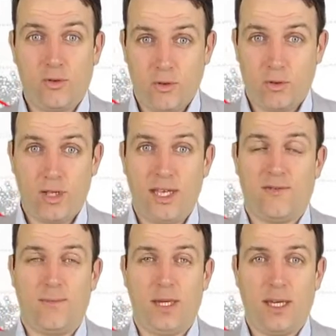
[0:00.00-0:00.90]
to give
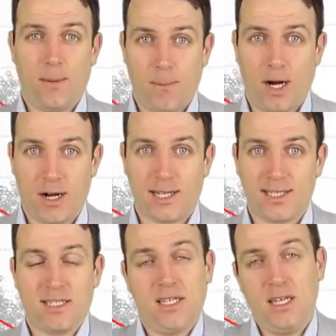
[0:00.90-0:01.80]
me bargains.
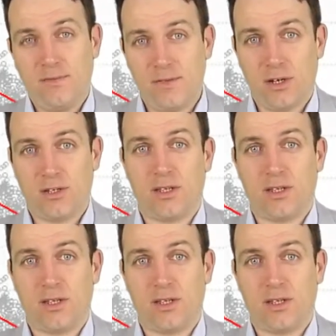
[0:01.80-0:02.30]
If not,